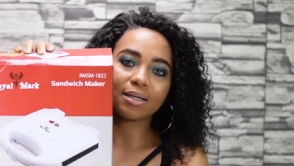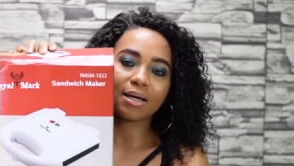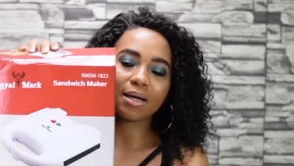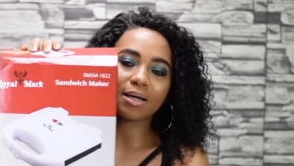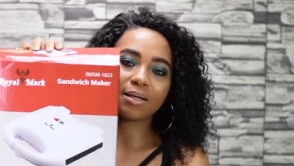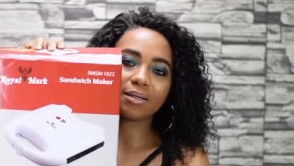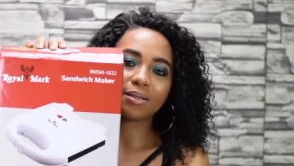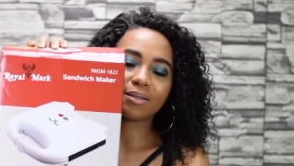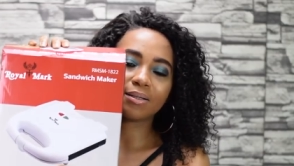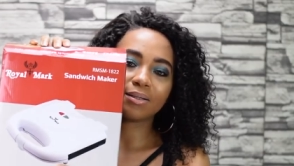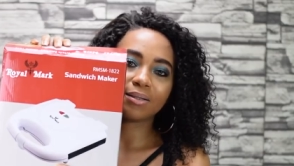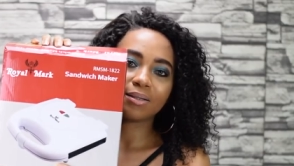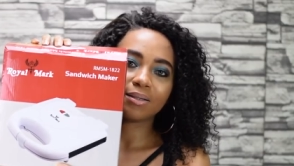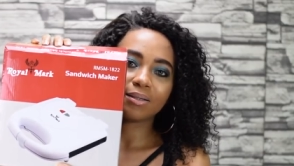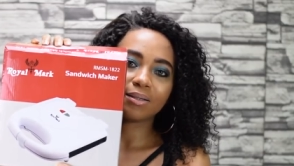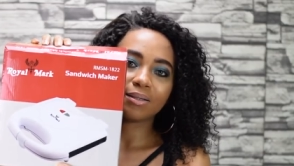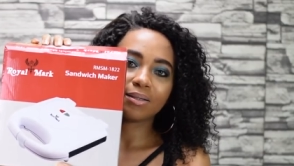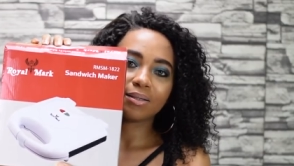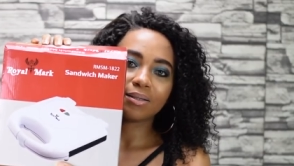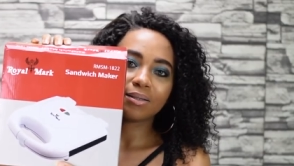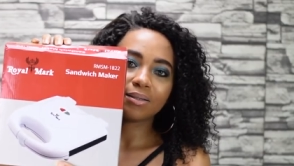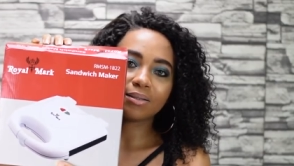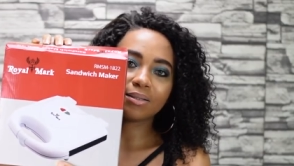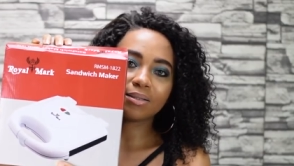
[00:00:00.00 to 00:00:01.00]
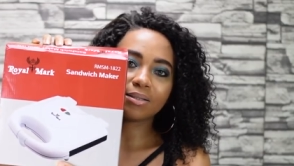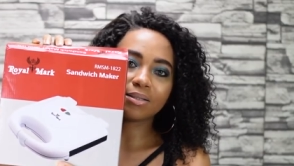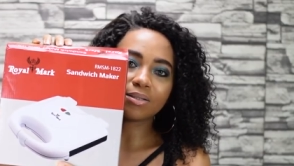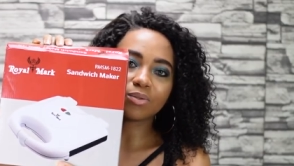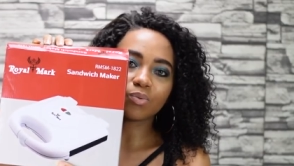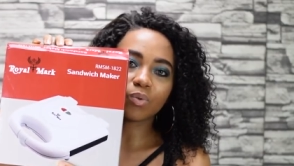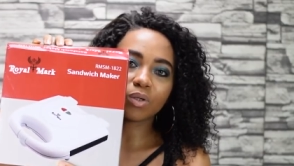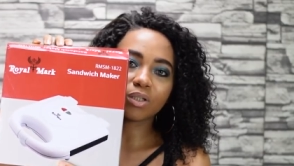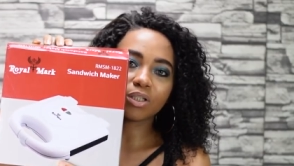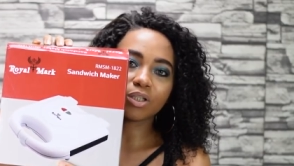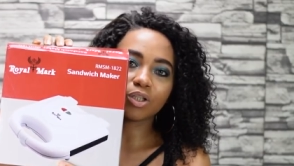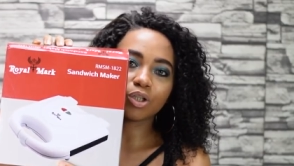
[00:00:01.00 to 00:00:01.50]
Yeah, this
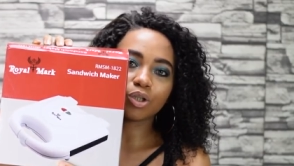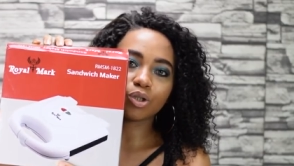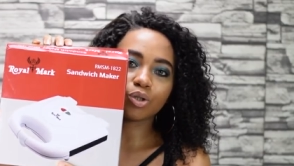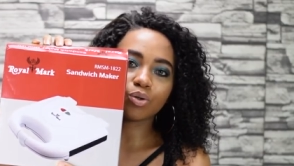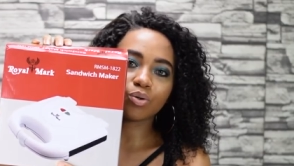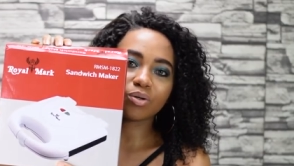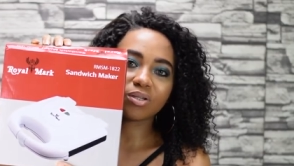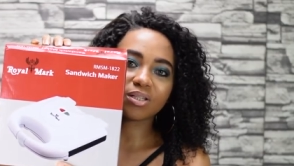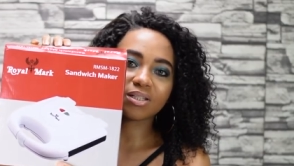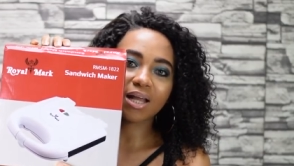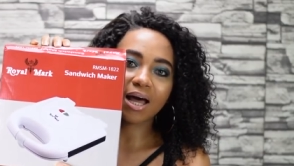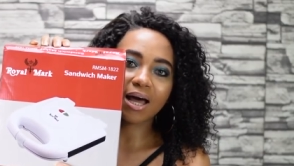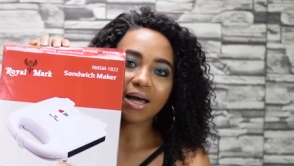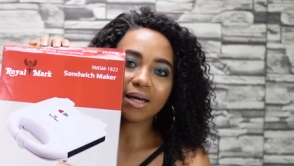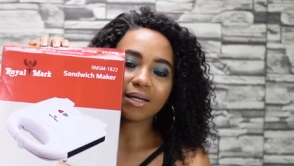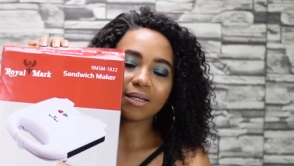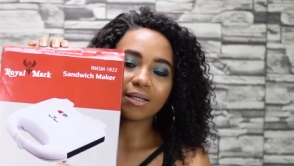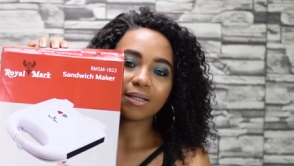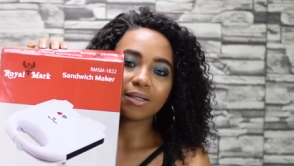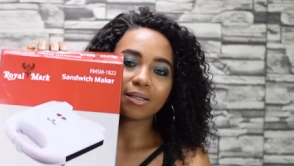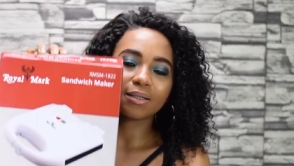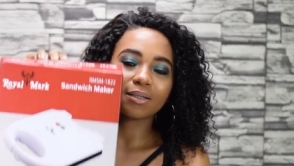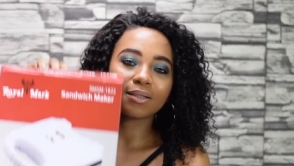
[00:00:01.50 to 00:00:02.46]
is what it looks like.